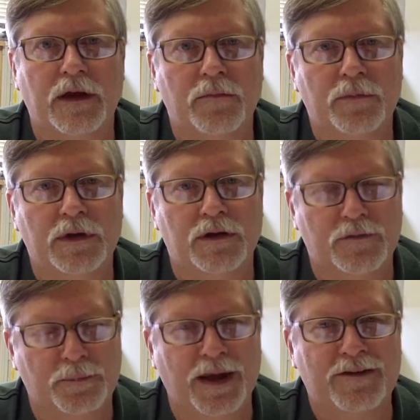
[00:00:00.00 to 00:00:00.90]
Now, we
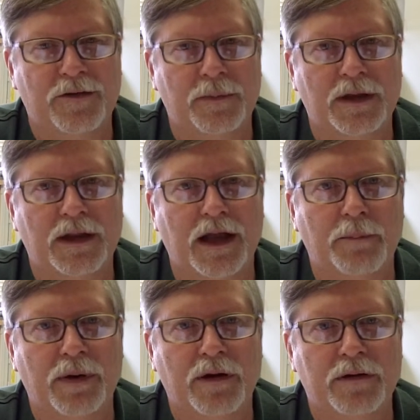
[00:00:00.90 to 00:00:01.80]
expect there'll be a lot
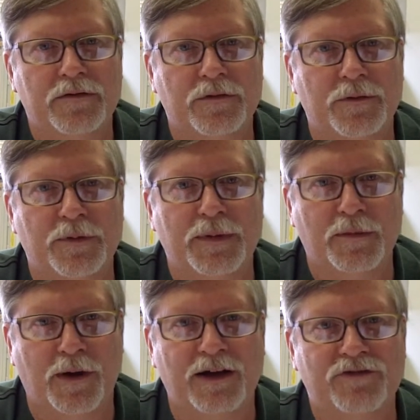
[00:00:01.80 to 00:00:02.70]
of parents who will be
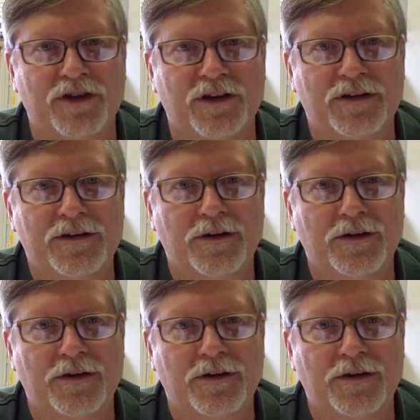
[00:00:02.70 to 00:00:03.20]
watching